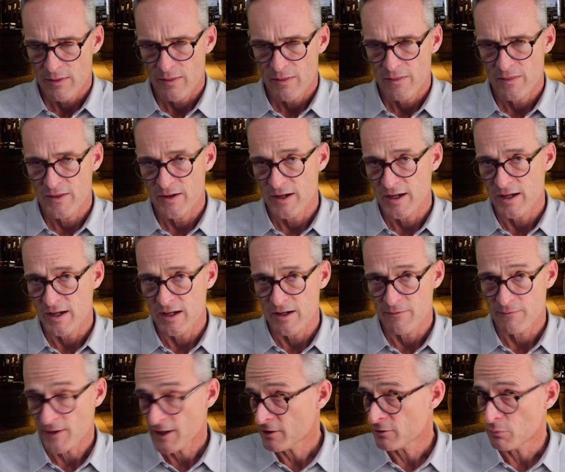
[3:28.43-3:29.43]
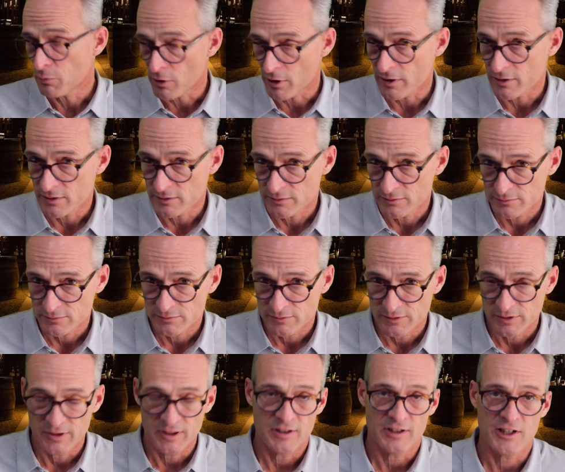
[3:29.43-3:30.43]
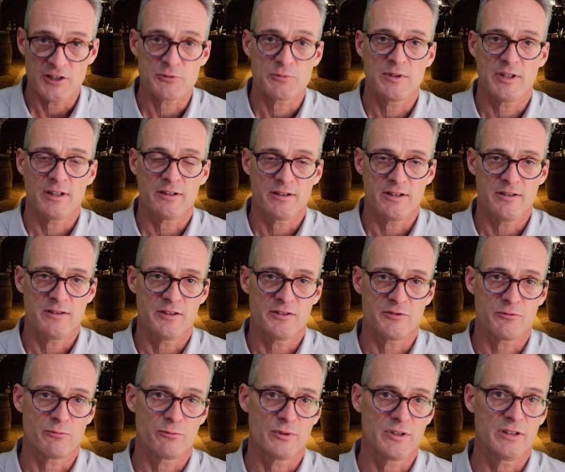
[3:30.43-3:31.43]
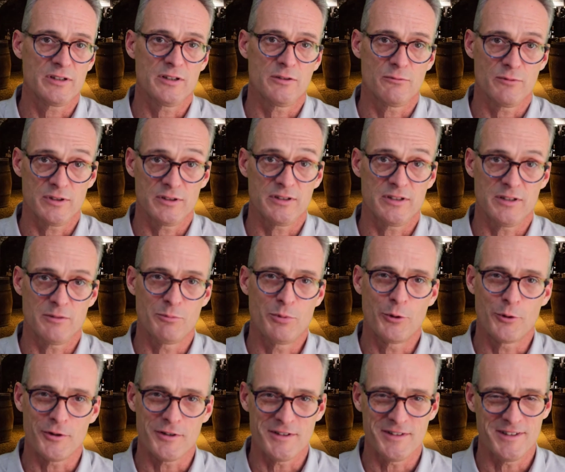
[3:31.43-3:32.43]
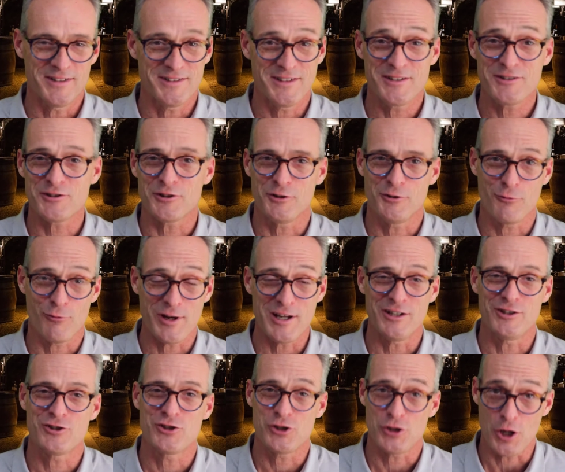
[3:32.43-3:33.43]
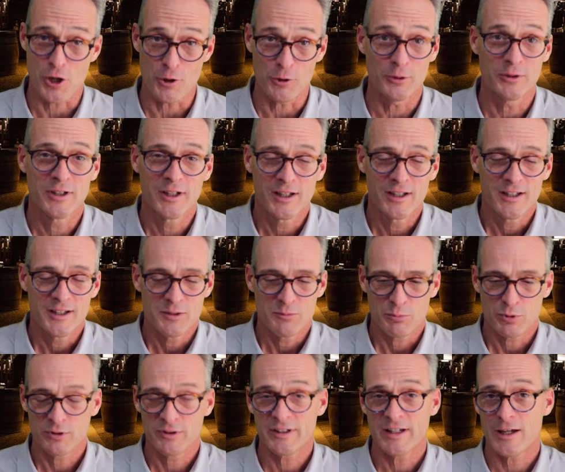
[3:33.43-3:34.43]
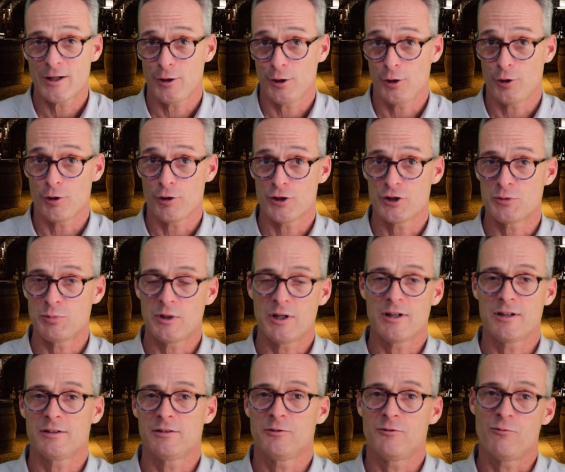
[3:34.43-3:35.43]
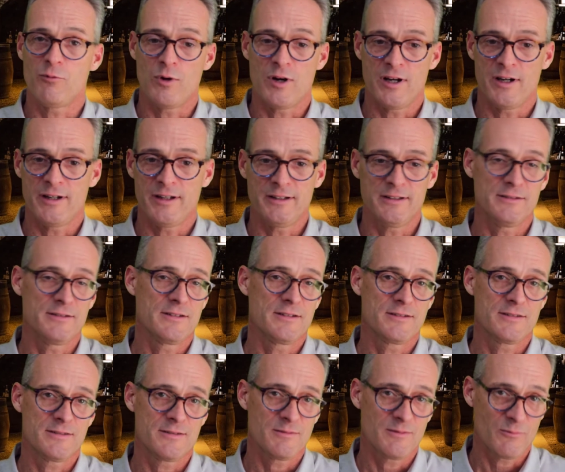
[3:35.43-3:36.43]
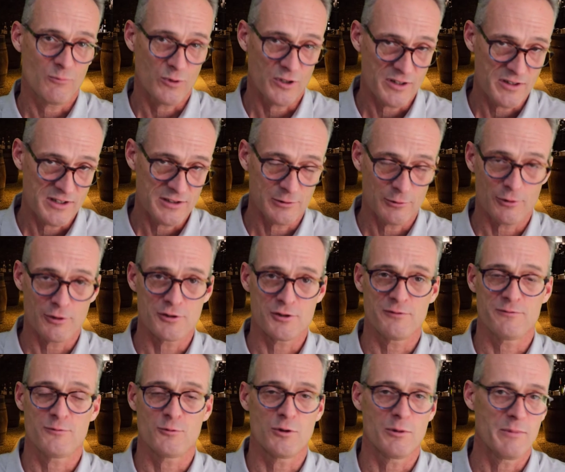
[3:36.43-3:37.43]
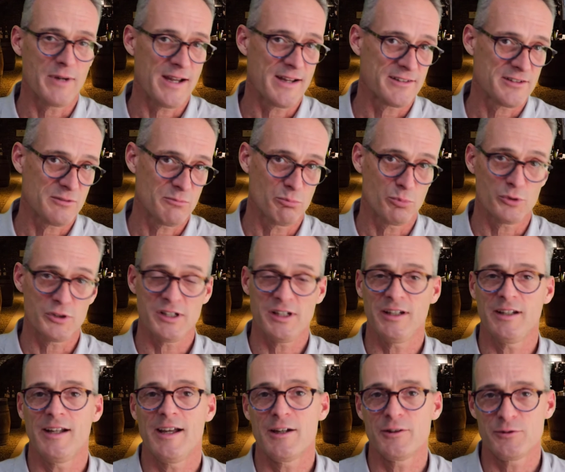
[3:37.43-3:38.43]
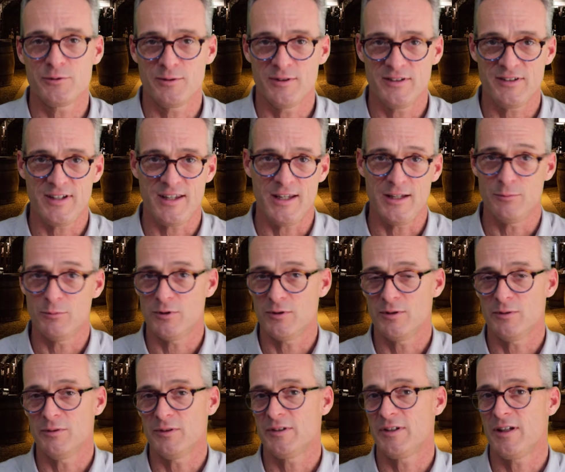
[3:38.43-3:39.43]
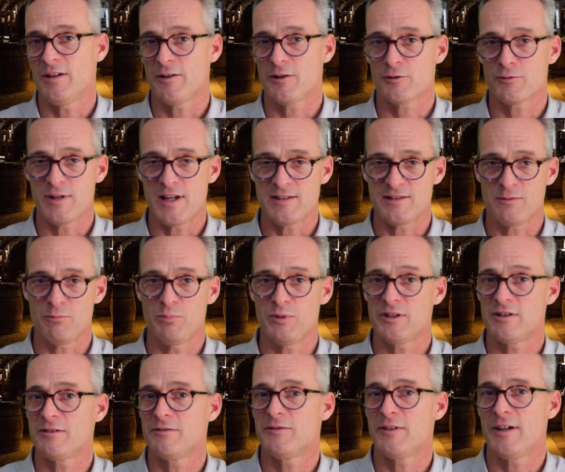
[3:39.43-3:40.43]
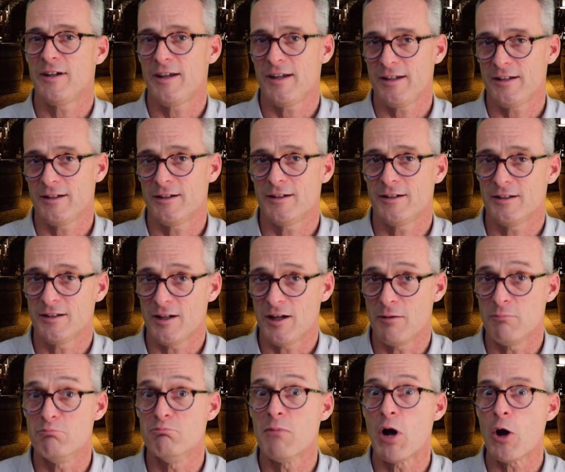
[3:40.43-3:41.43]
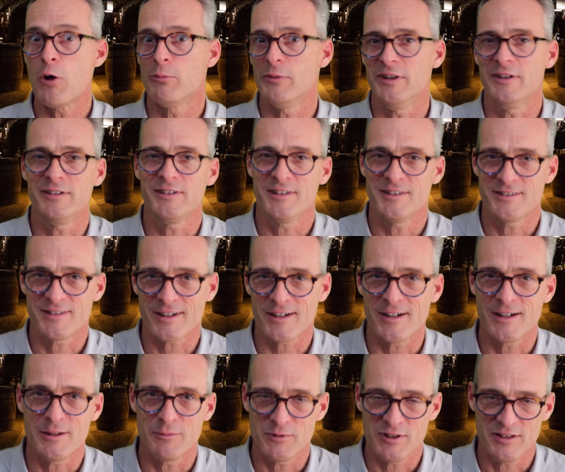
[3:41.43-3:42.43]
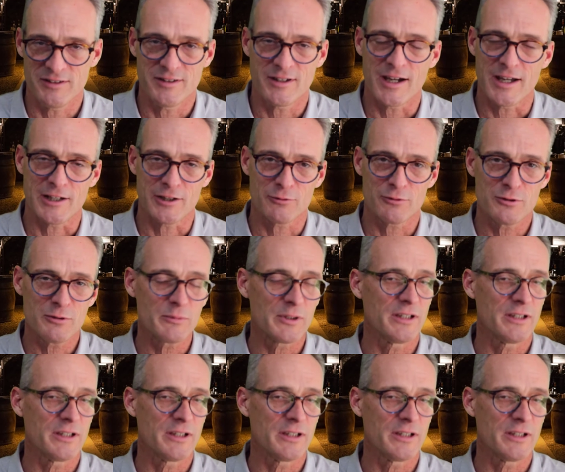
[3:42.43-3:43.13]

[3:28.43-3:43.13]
The final part in hospitality that's really, really important is it's a great show. Pulling out a large bottle of wine, one of these larger formats, and bringing it out to a table, it creates a bit of a moment in time in the dining room.